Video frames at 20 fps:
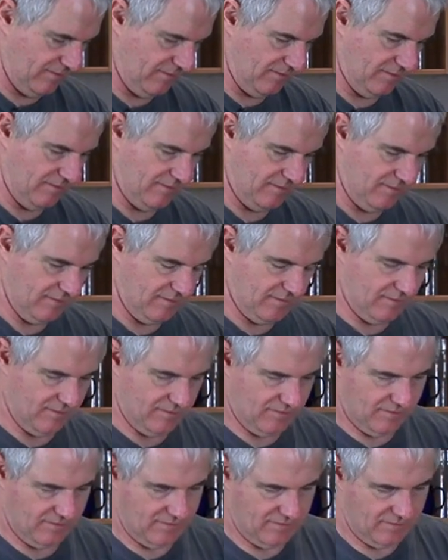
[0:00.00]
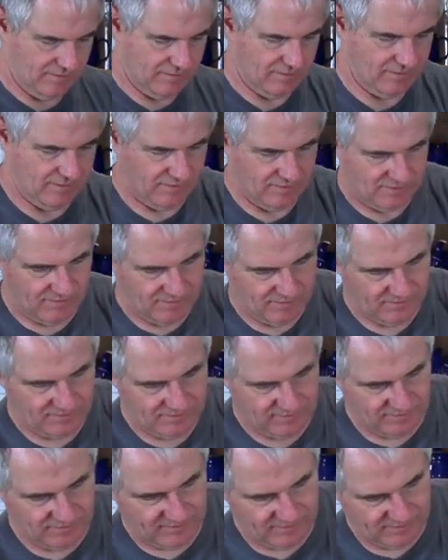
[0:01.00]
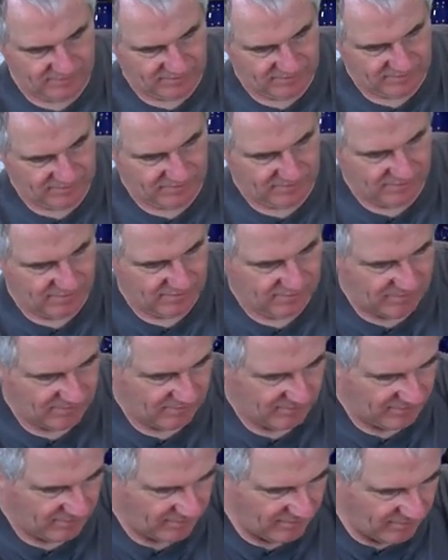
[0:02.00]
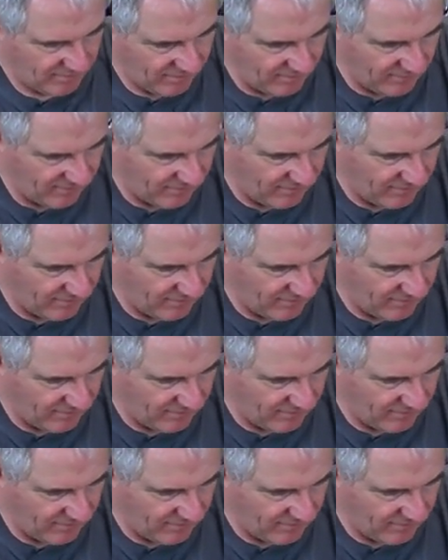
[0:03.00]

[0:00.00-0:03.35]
Nothing is said.